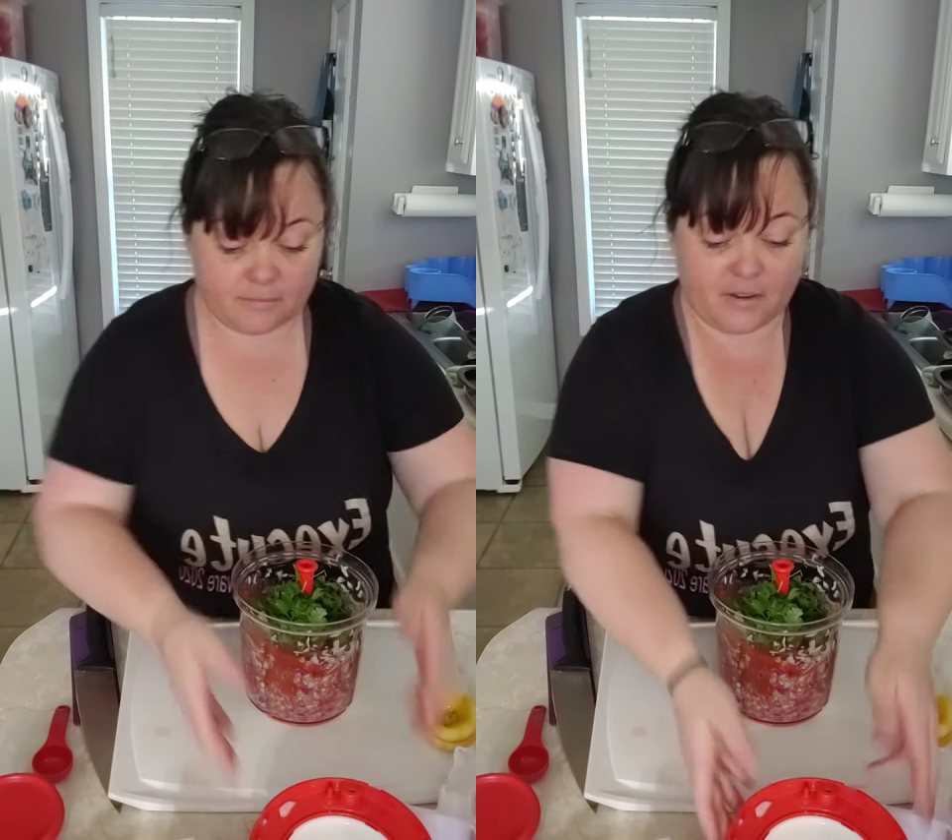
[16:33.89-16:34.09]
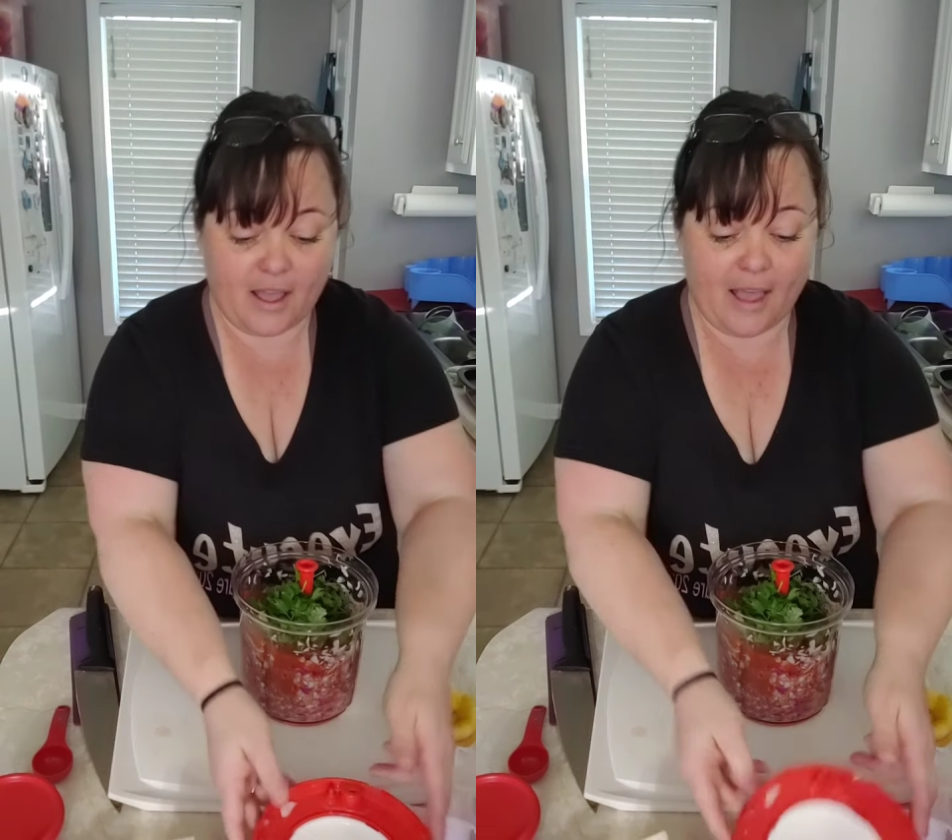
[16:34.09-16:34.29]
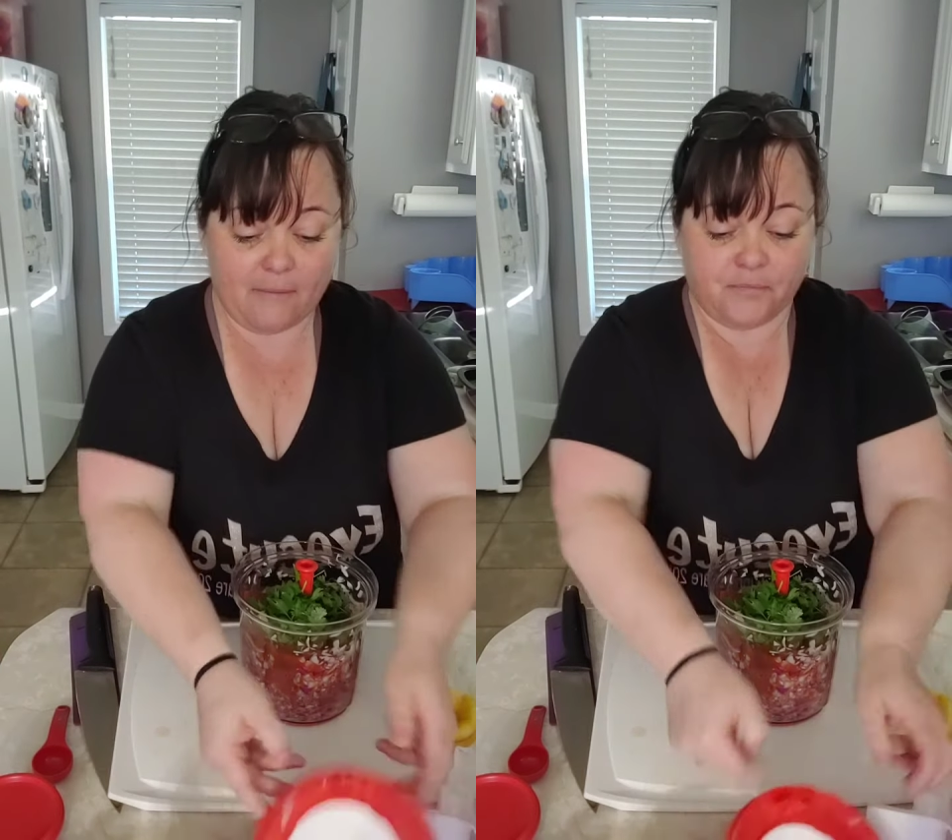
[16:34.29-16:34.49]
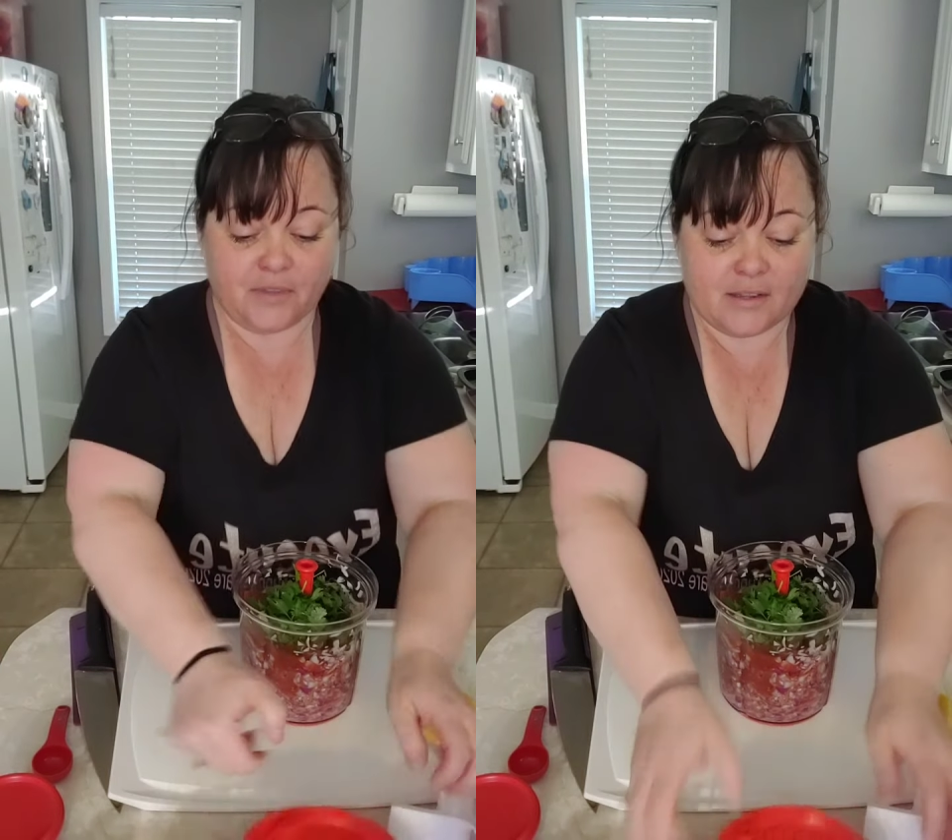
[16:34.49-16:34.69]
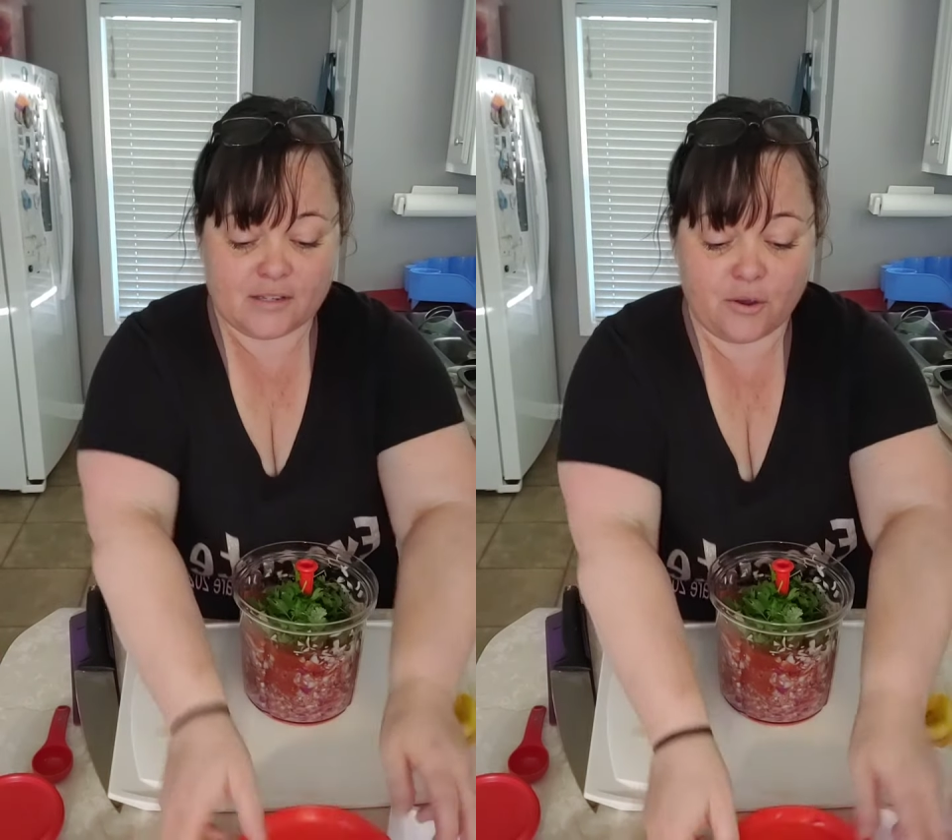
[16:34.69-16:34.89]
okay?
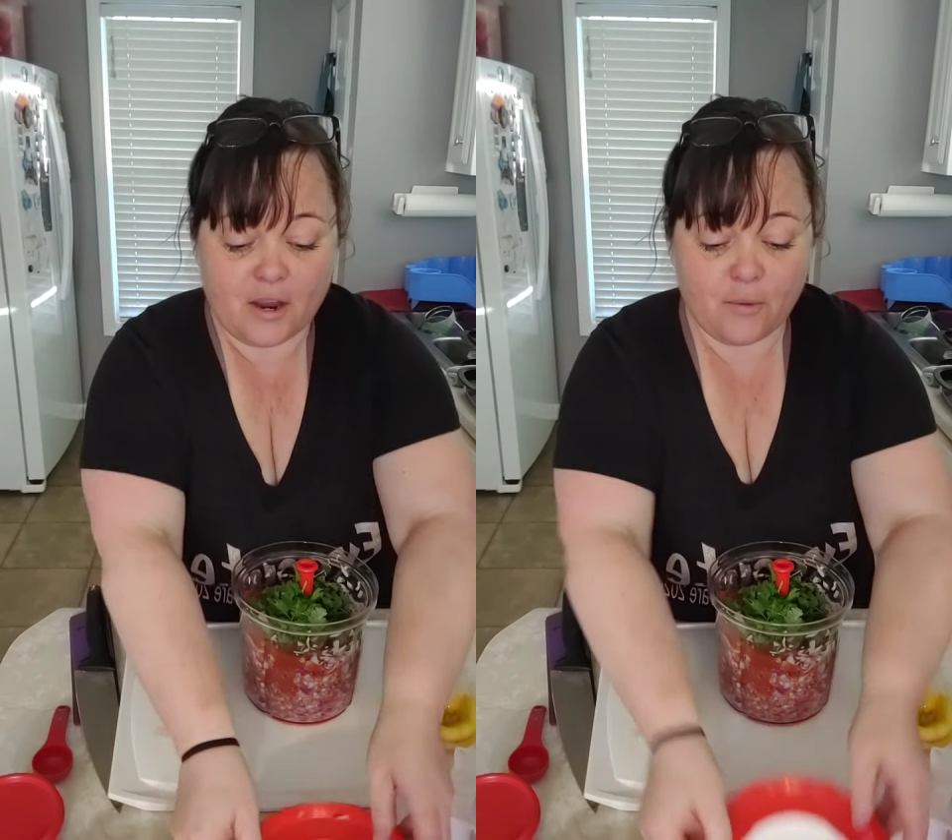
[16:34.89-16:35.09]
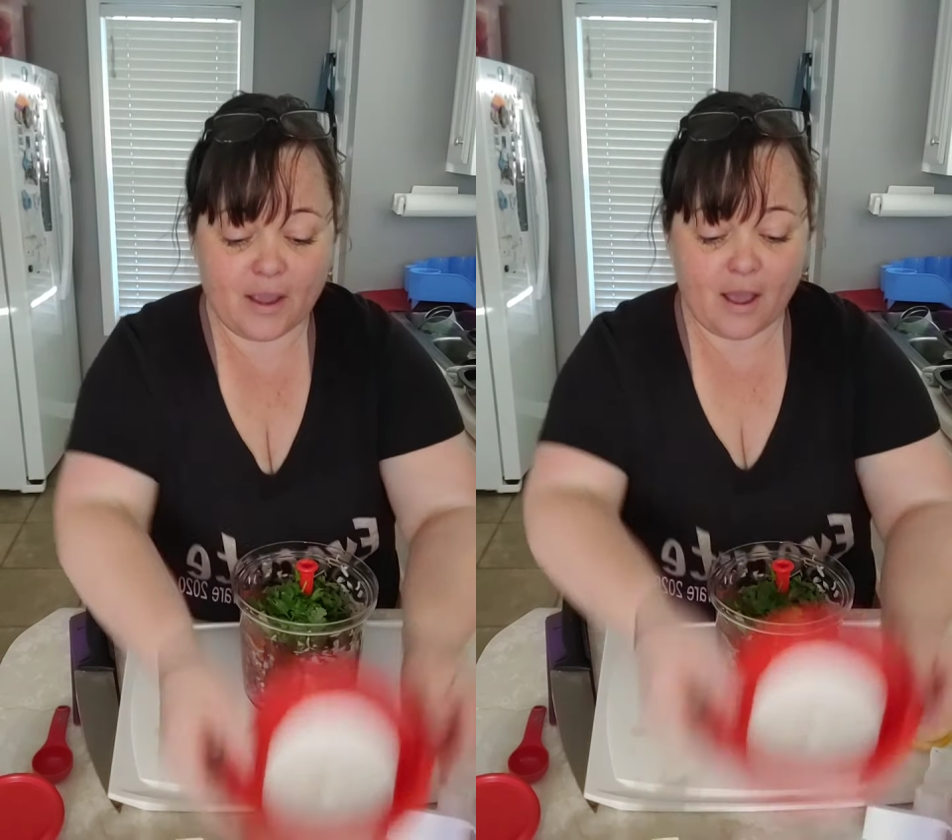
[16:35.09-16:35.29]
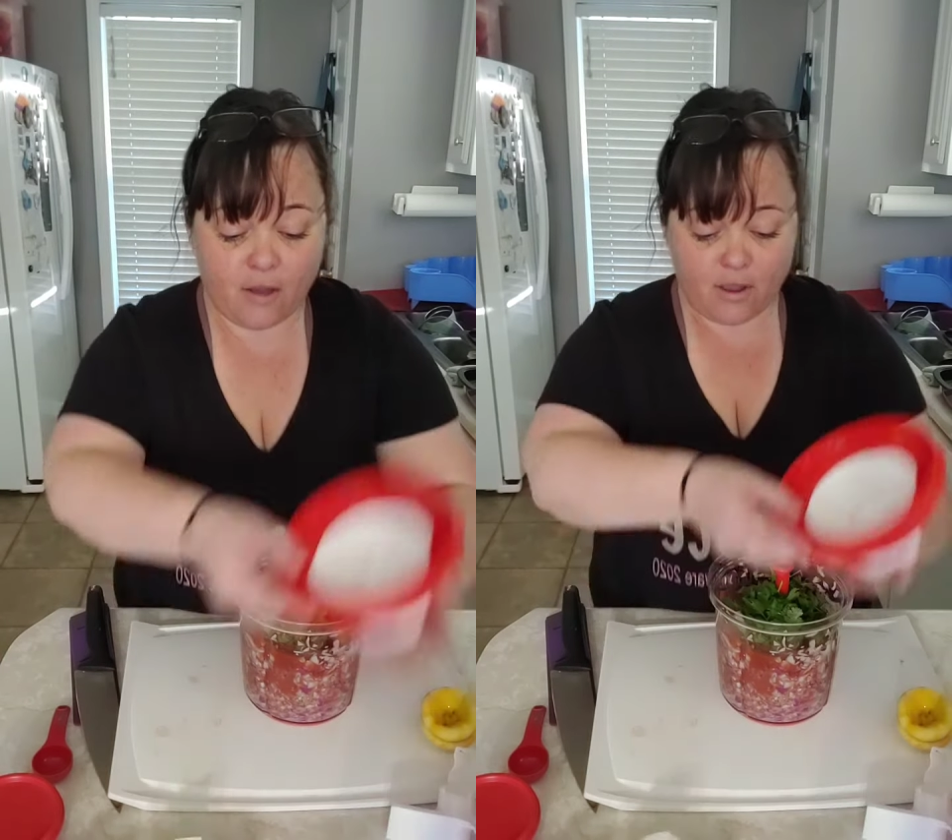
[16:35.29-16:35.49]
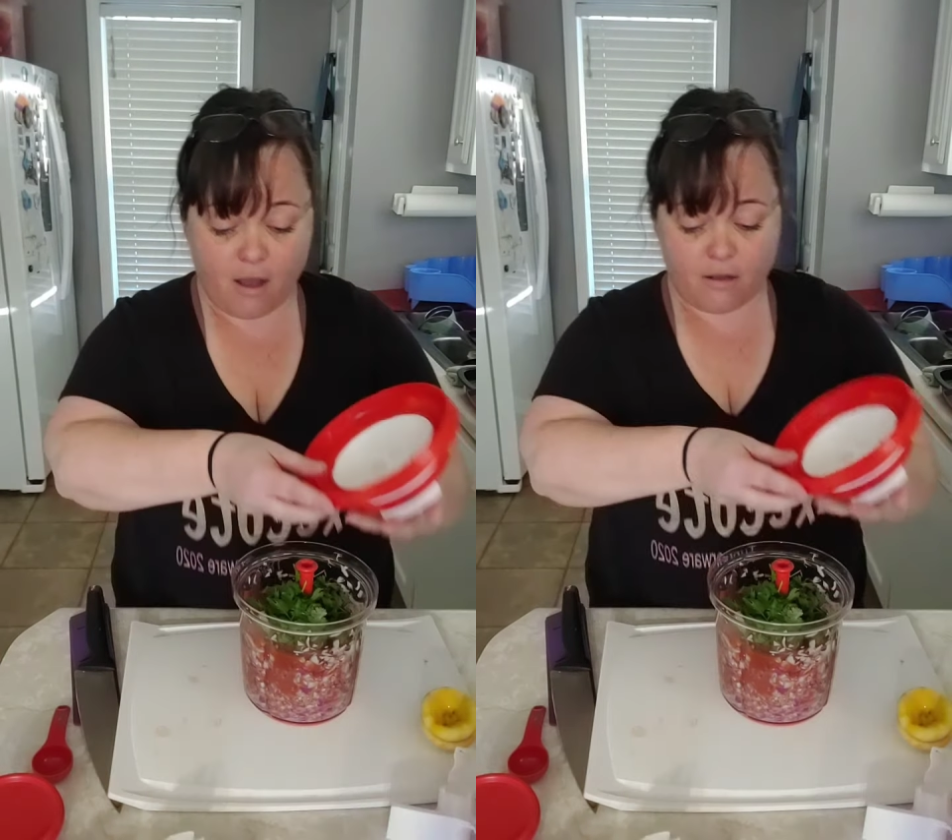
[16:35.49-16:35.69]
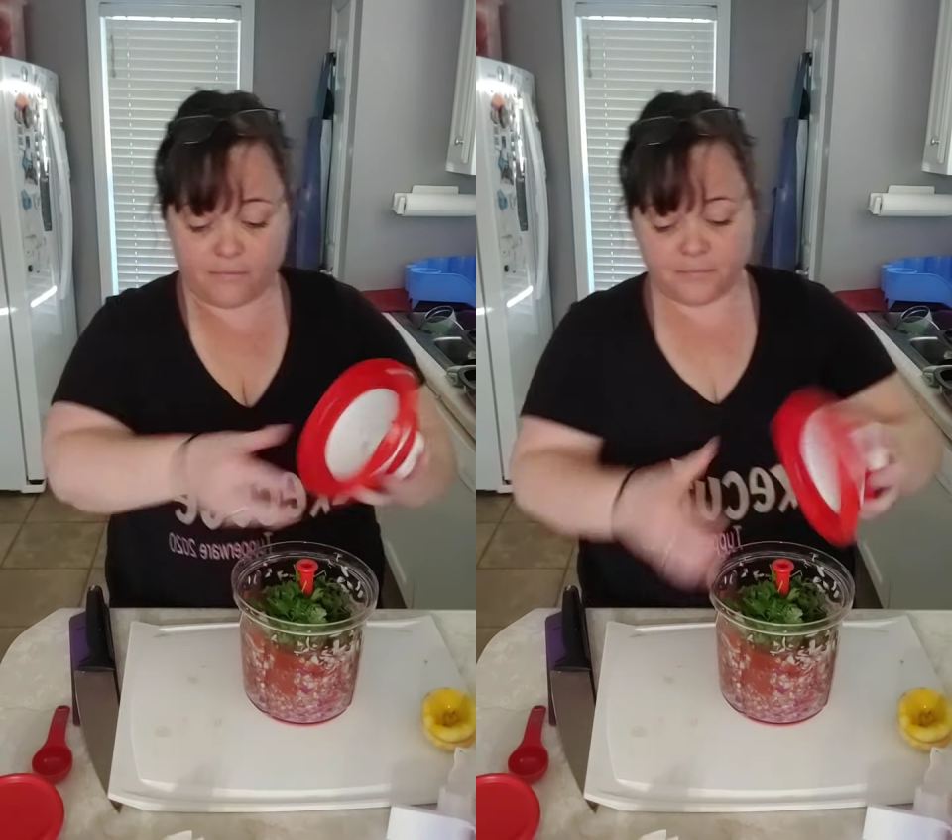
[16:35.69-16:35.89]
So here we go,
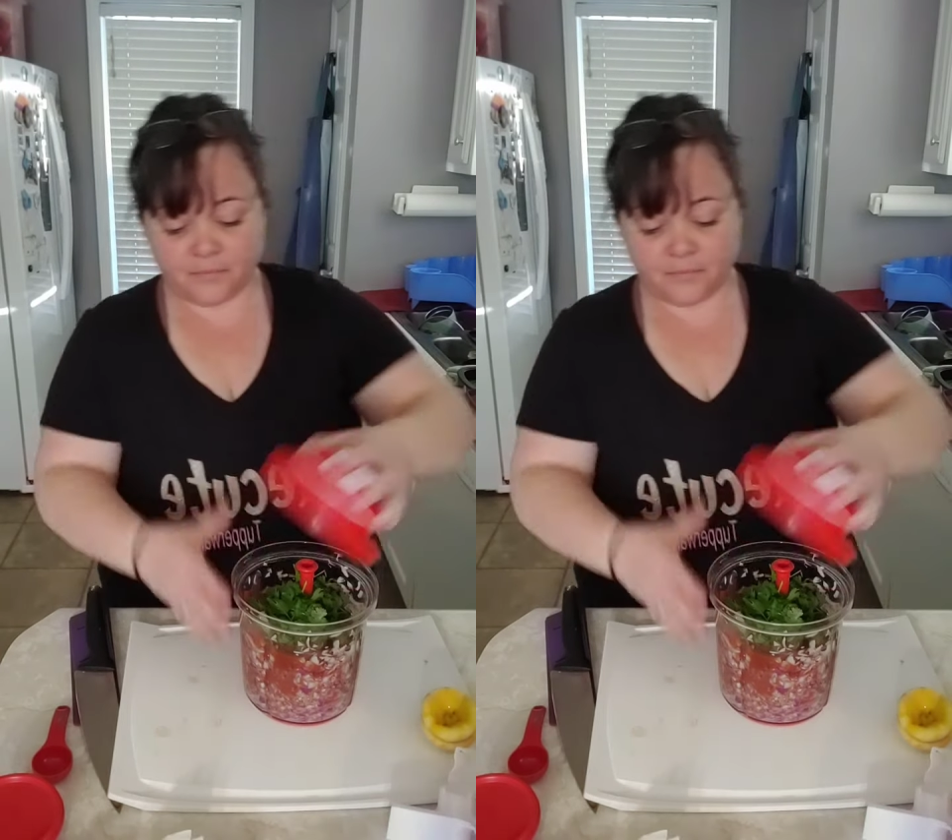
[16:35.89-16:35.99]
y'all.